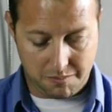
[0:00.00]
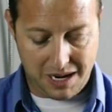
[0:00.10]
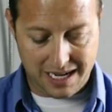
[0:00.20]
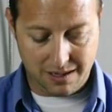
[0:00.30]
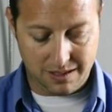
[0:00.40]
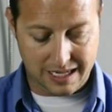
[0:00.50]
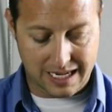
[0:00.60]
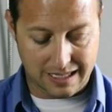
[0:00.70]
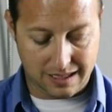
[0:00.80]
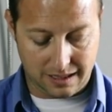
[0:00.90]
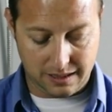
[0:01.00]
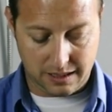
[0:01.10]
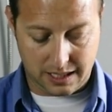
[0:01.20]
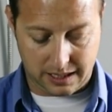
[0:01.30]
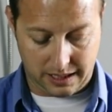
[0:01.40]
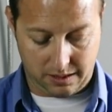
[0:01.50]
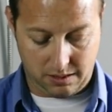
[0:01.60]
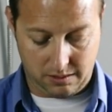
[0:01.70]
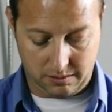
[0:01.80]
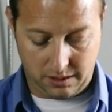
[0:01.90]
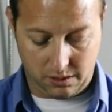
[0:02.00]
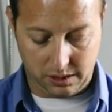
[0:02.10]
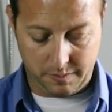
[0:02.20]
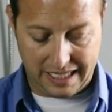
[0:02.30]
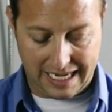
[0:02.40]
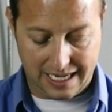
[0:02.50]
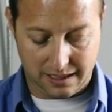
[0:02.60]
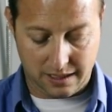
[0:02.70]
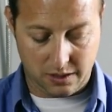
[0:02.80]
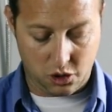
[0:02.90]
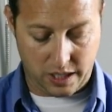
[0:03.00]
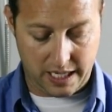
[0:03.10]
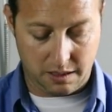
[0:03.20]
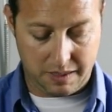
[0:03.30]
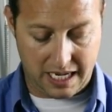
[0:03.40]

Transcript: The Modern Day Gunslinger. The Ultimate Handgun Training